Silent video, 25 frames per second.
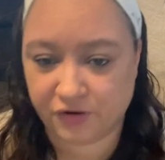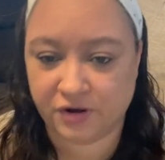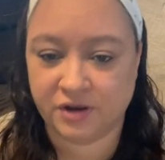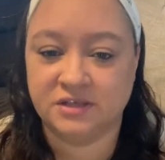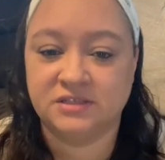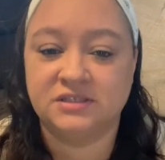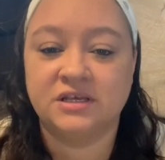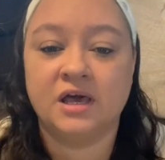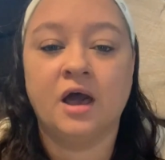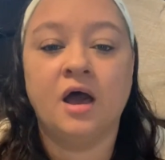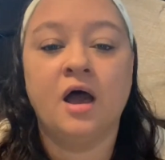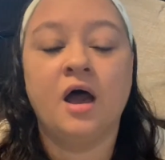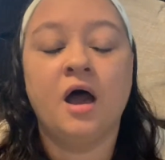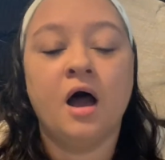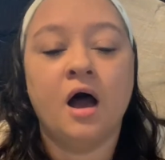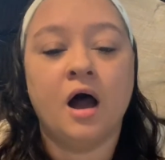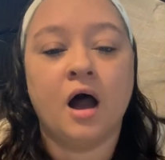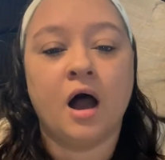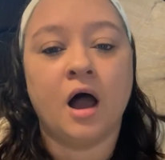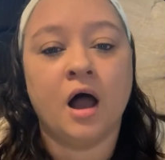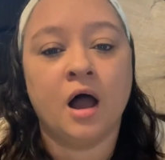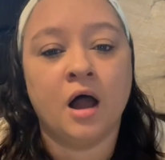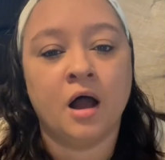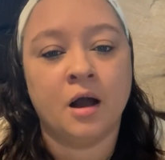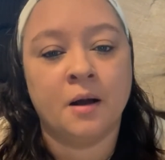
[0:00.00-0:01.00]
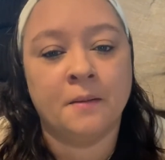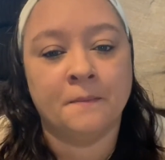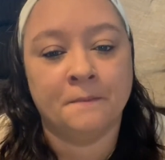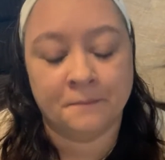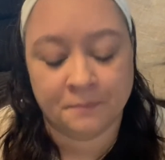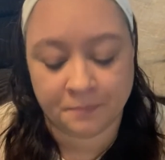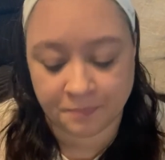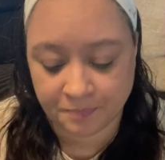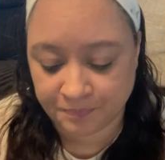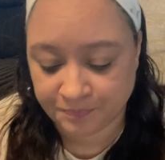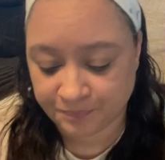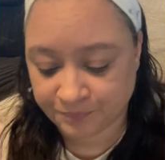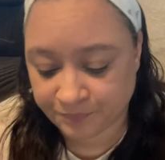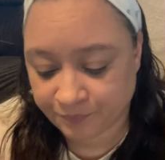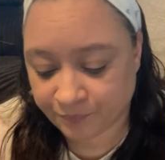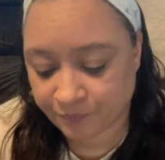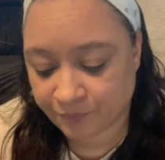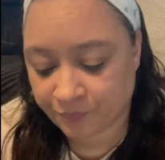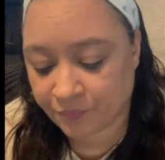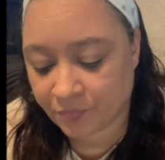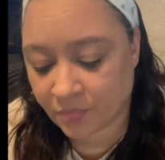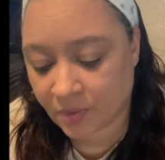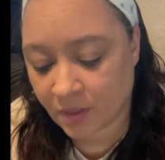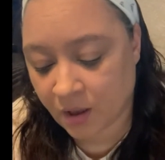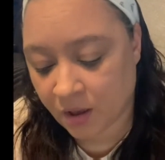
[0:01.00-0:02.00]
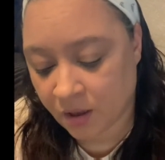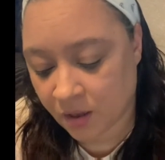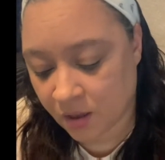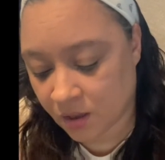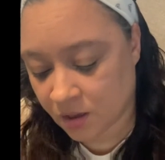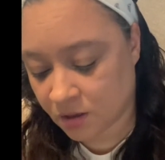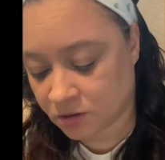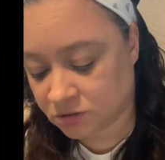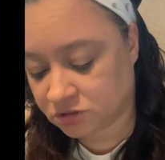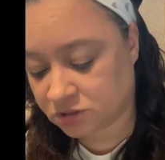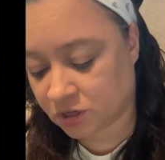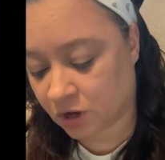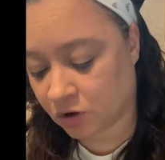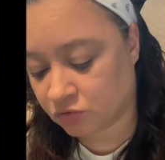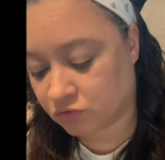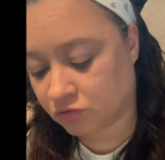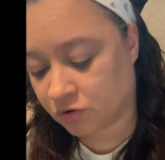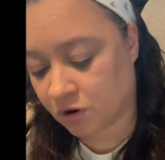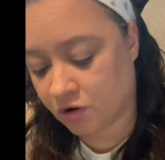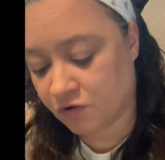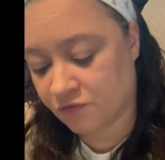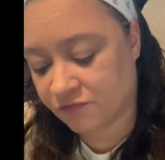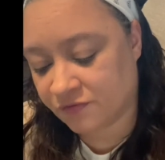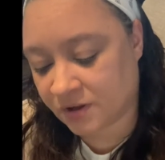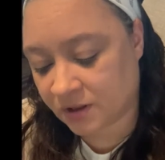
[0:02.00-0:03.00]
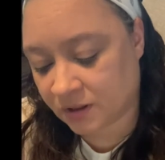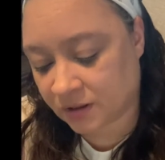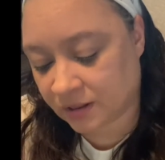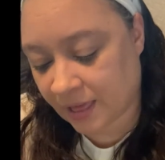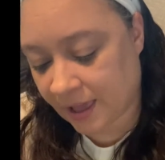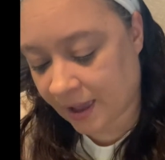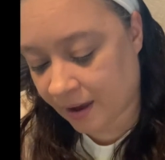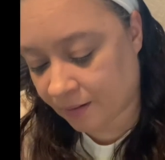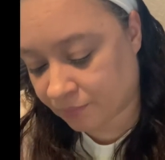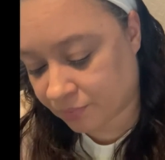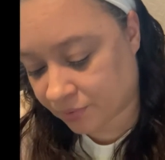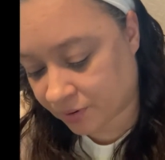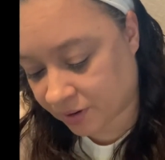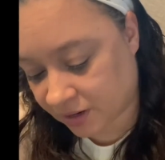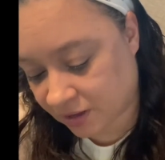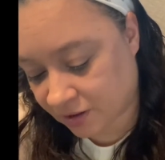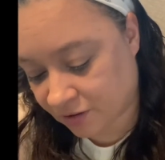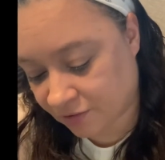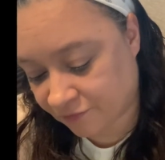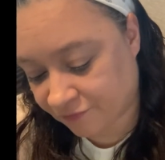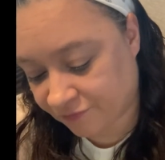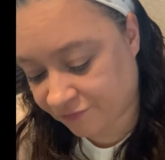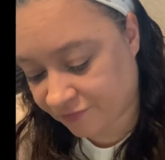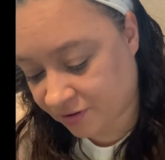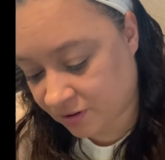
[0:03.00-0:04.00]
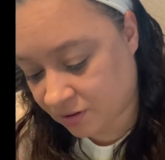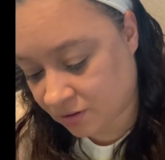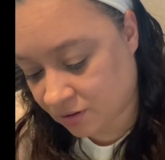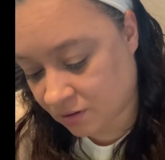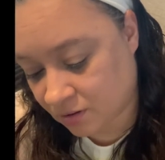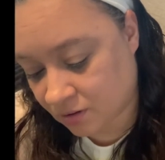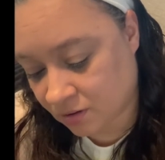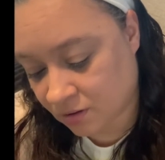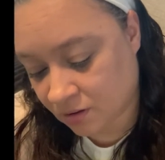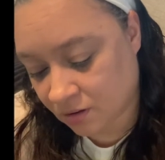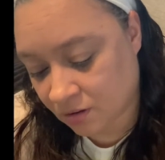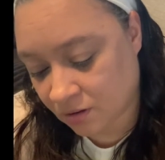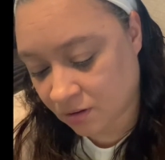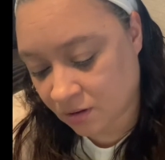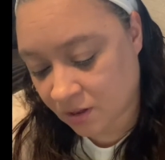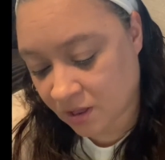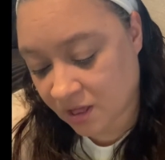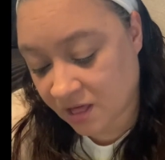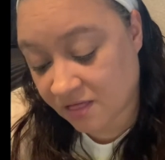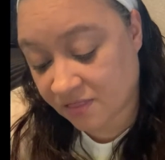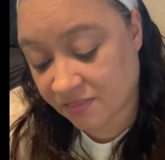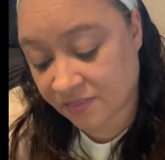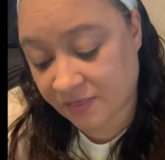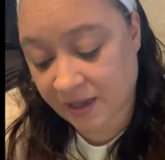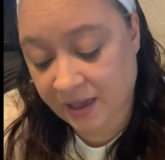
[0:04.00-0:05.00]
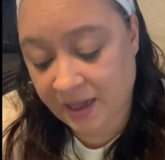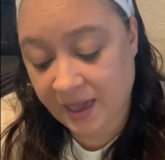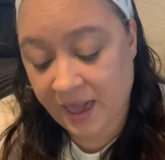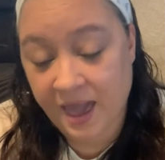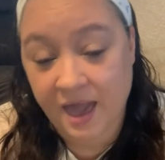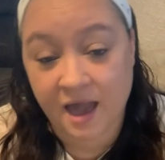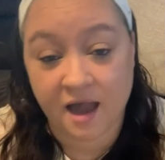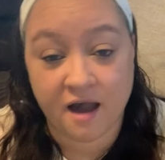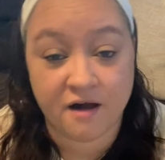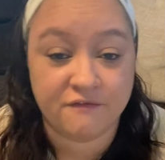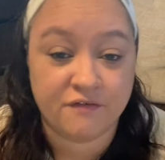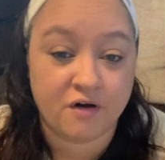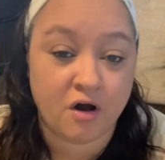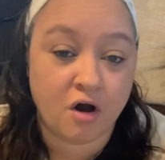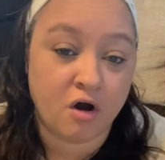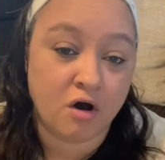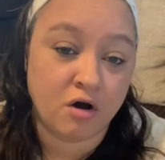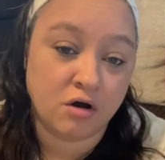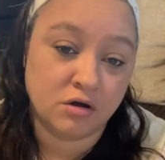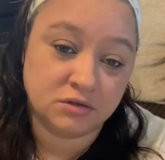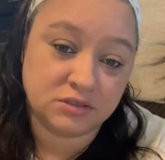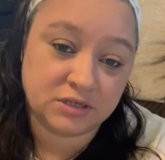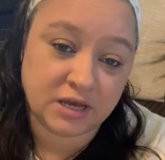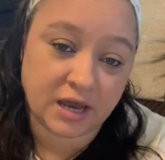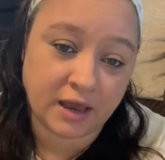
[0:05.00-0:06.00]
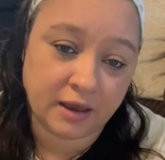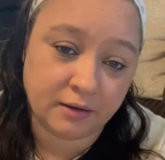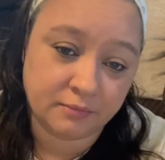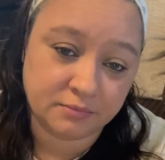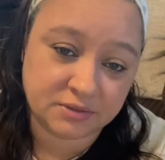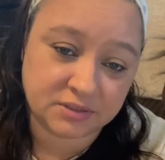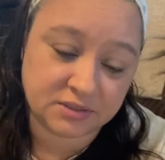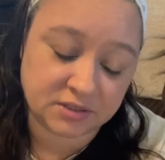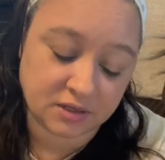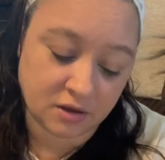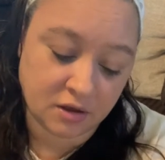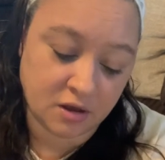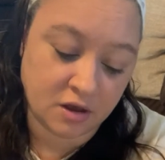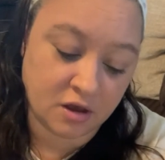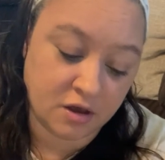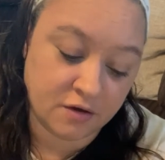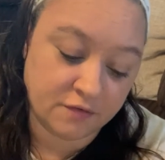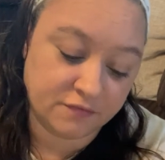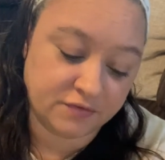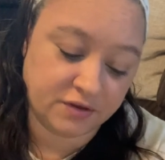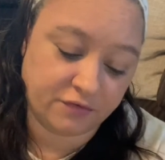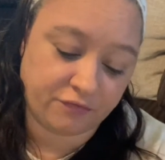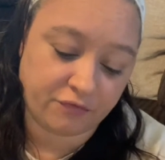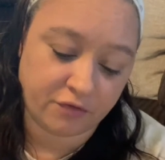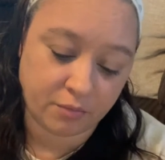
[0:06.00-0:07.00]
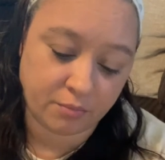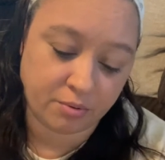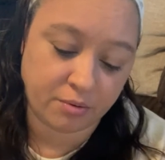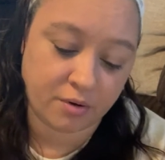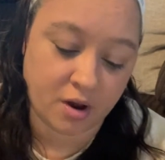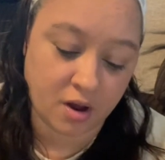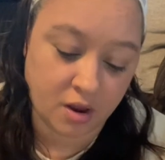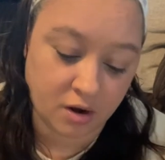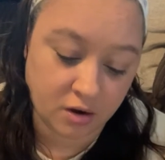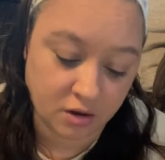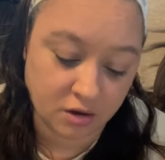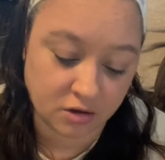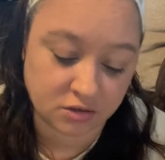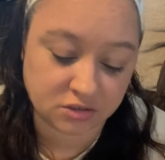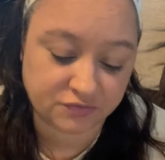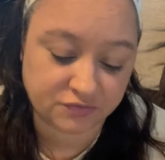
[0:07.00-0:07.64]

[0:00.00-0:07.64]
is. Um, so Grove Collaborative, they have all types of different products